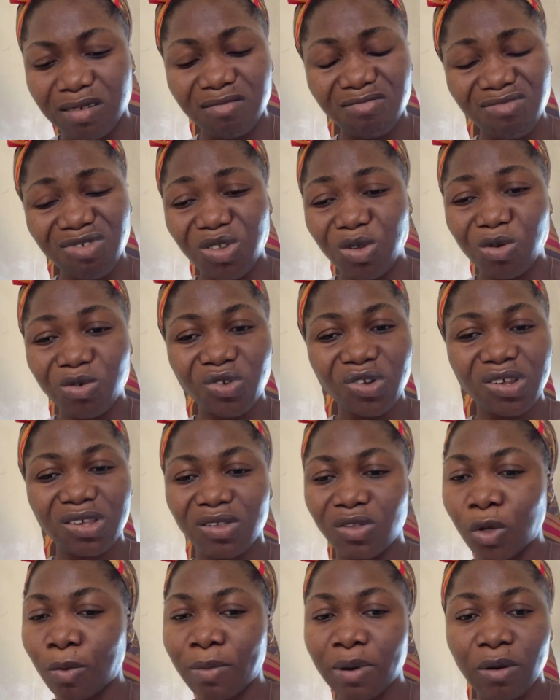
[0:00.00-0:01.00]
You know, just
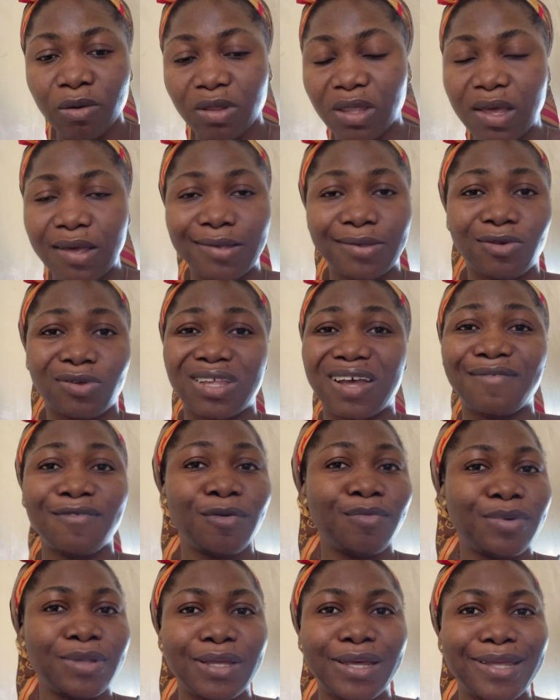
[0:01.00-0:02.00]
normal things because I've not
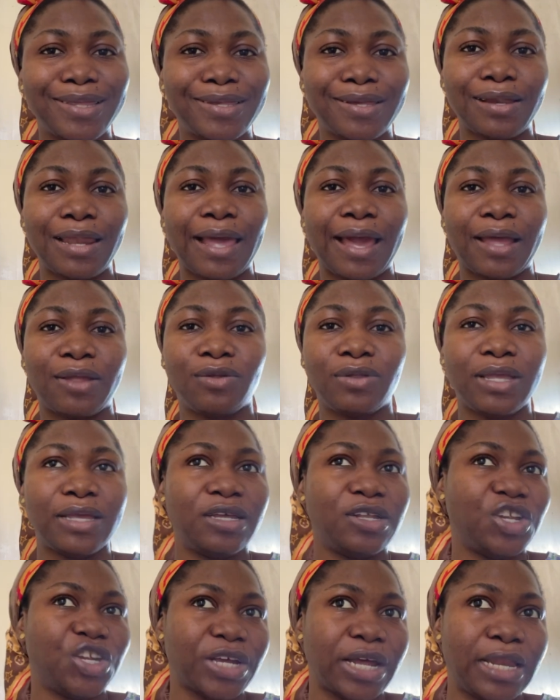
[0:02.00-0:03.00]
been eating like I
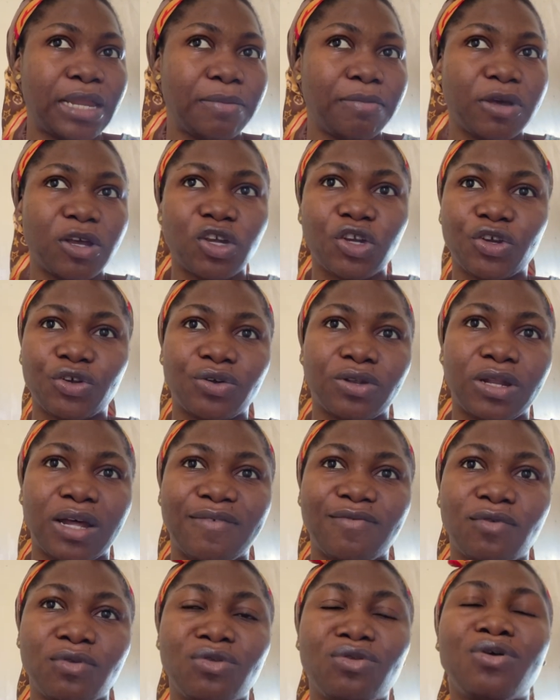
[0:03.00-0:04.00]
initially mentioned.
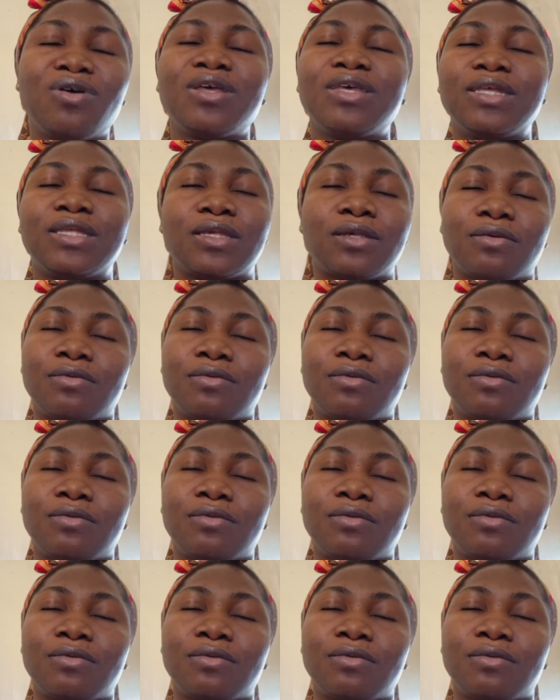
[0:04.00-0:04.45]
I've not eaten.